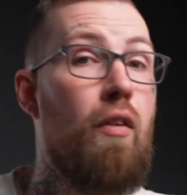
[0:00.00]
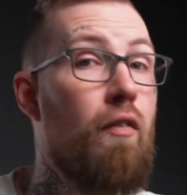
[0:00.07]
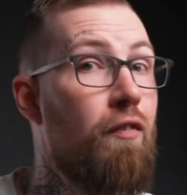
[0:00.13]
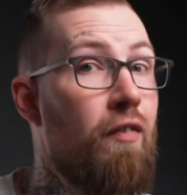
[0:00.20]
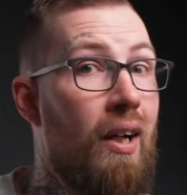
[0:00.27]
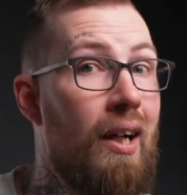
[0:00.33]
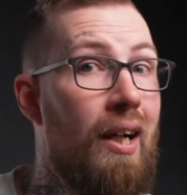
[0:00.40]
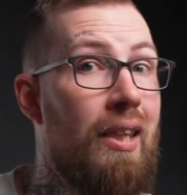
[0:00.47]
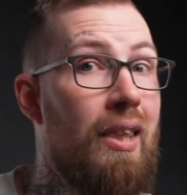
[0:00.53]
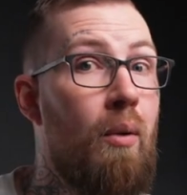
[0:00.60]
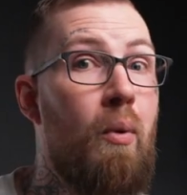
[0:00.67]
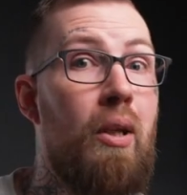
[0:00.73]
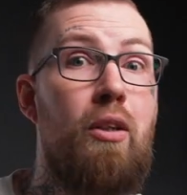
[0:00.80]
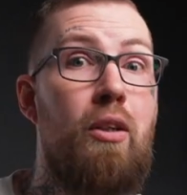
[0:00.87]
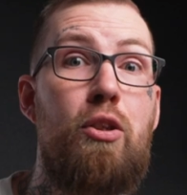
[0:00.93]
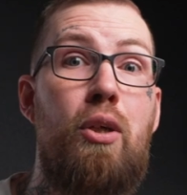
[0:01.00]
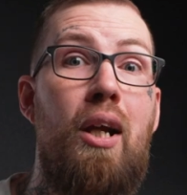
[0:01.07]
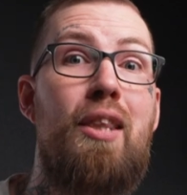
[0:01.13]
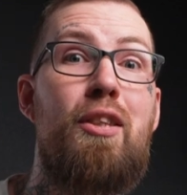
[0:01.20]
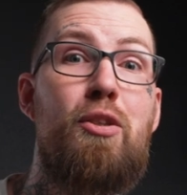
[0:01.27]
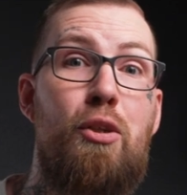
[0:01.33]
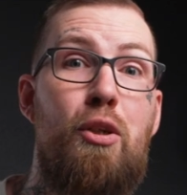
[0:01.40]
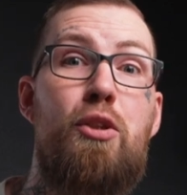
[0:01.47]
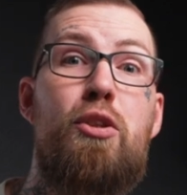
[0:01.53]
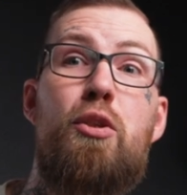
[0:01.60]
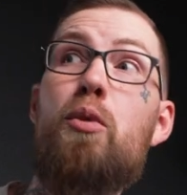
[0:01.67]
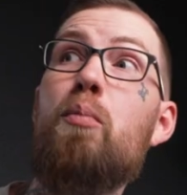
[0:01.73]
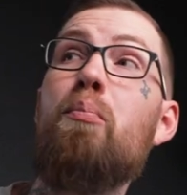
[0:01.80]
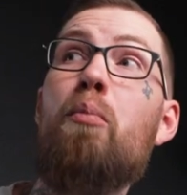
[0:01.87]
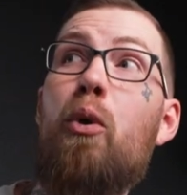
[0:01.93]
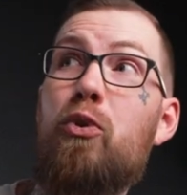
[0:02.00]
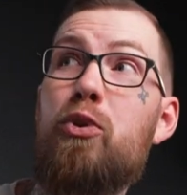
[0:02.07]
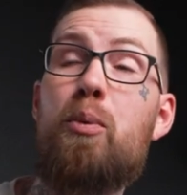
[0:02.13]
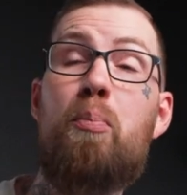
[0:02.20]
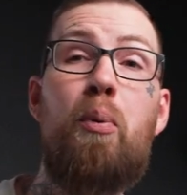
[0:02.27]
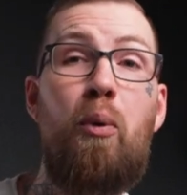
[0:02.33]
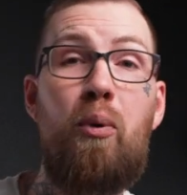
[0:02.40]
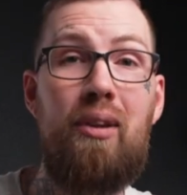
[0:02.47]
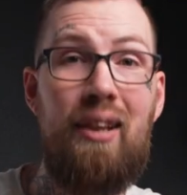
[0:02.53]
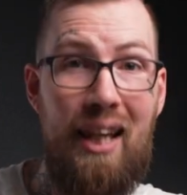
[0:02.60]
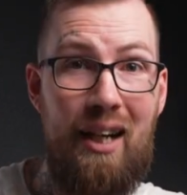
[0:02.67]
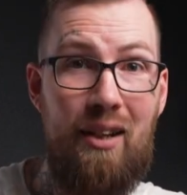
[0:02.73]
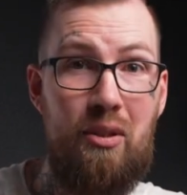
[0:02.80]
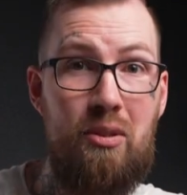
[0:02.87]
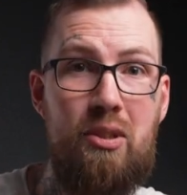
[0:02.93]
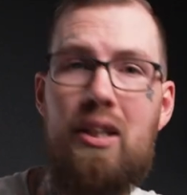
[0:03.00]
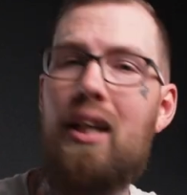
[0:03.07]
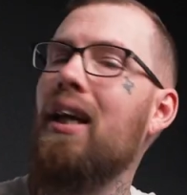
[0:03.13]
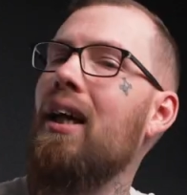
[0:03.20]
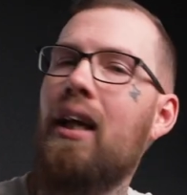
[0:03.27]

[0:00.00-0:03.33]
to find than when you're trying to search through multiple layers.